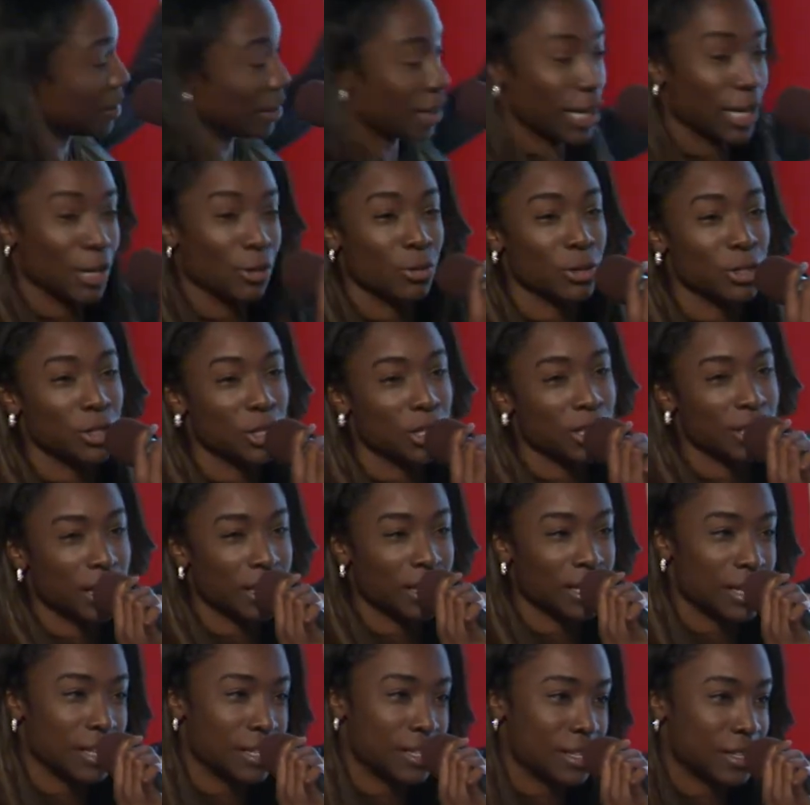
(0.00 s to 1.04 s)
languaging
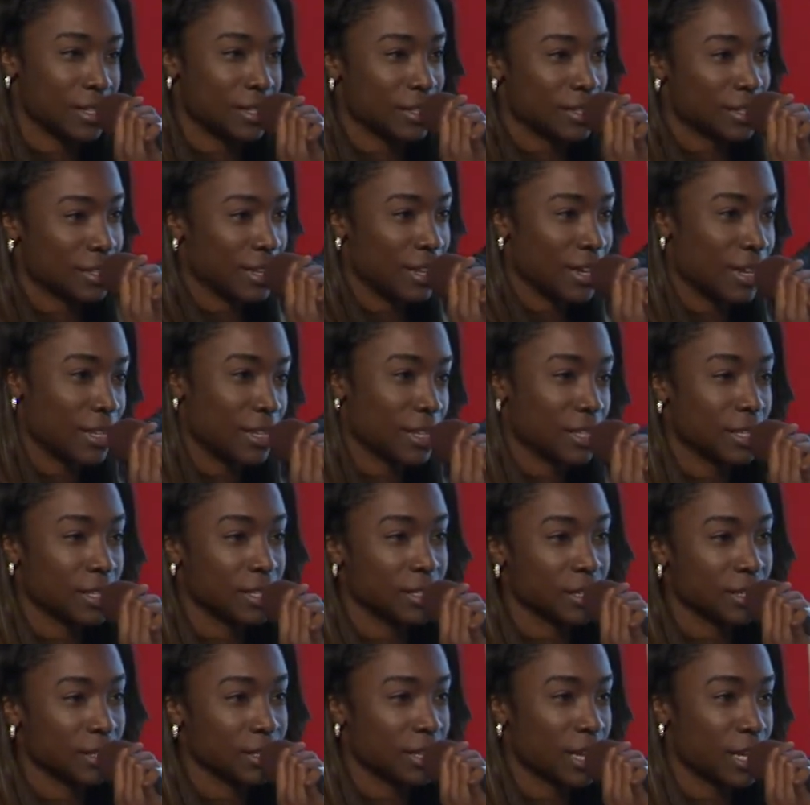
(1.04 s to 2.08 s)
that this
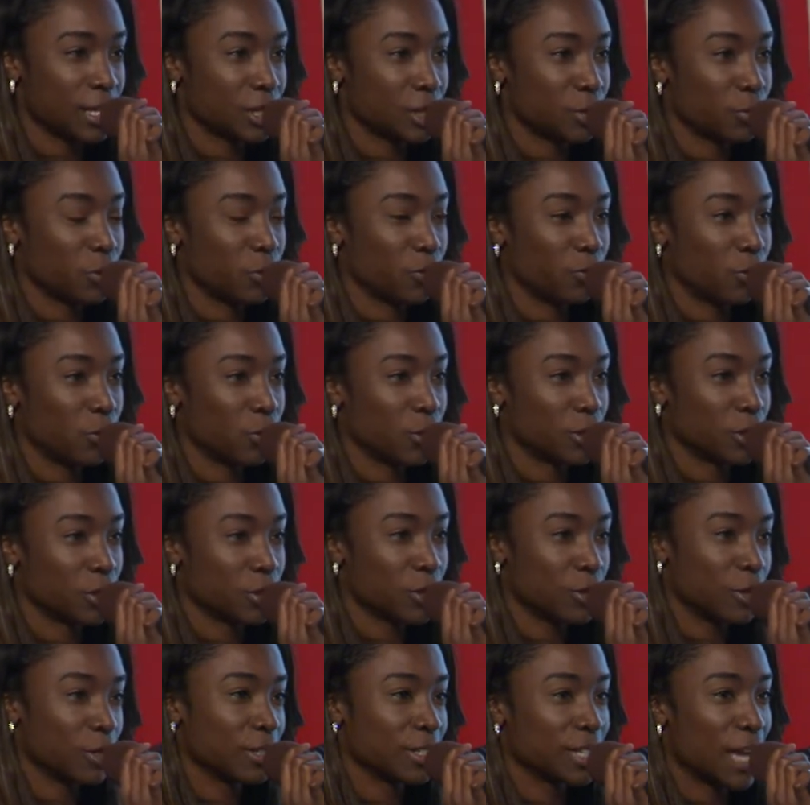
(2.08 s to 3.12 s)
is accessible for a
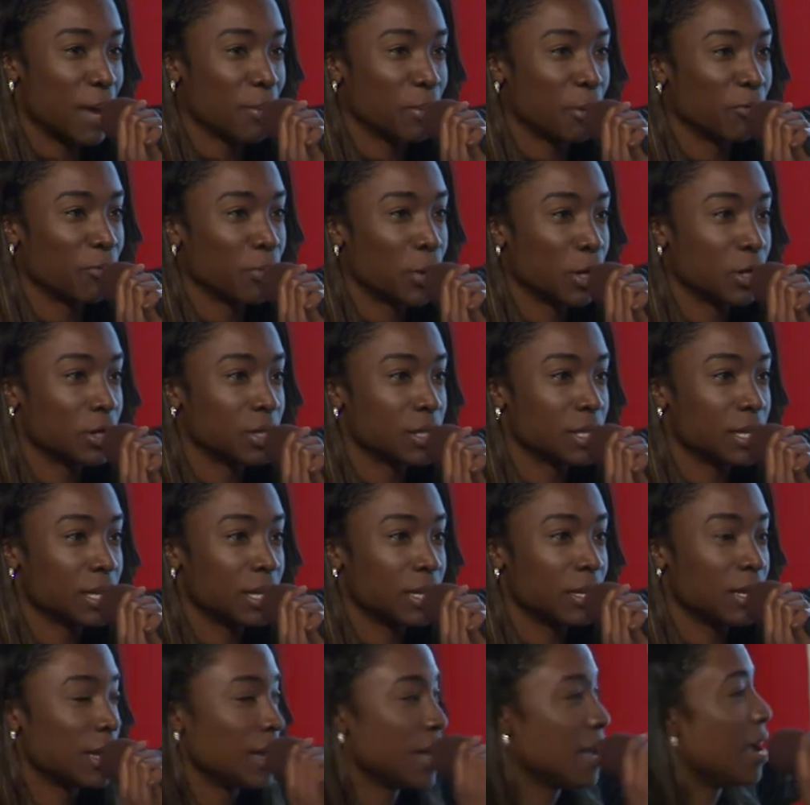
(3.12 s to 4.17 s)
certain type of
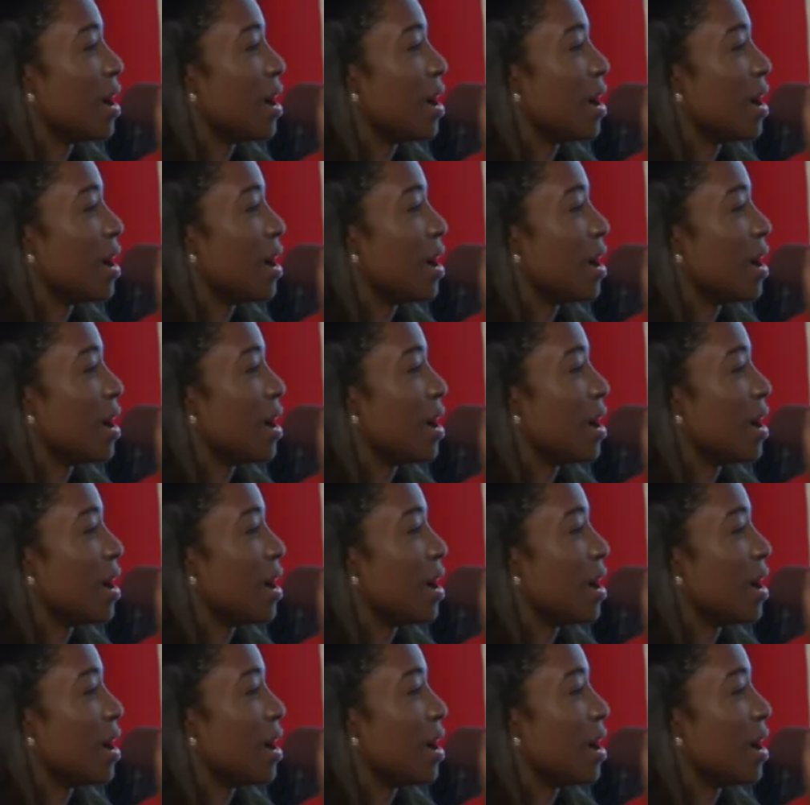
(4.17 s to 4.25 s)
person.